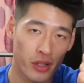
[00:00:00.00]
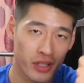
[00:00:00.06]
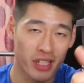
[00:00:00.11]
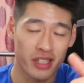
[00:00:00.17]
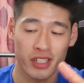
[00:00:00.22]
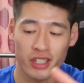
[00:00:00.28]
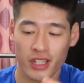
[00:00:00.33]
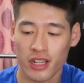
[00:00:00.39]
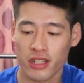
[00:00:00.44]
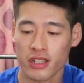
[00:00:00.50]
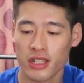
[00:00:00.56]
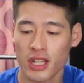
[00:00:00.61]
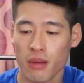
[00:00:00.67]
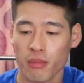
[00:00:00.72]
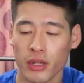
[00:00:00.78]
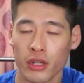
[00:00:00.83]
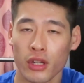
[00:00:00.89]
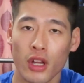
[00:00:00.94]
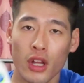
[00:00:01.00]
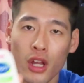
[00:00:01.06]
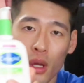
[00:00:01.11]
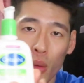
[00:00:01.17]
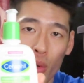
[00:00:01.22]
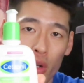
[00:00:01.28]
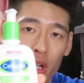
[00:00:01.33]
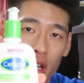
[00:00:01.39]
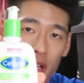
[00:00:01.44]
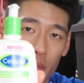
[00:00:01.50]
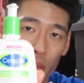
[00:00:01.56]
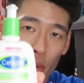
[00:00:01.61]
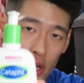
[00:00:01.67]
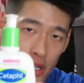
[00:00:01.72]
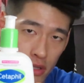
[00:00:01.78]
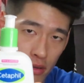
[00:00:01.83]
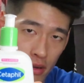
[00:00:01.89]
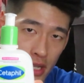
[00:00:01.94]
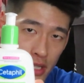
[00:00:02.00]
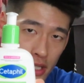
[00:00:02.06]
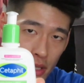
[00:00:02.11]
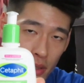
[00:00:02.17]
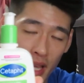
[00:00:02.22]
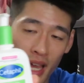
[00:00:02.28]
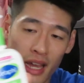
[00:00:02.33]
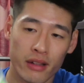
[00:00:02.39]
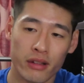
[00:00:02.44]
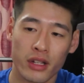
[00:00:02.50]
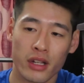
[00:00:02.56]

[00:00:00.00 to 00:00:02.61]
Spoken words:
it's going to determine what kind of moisturizer you get.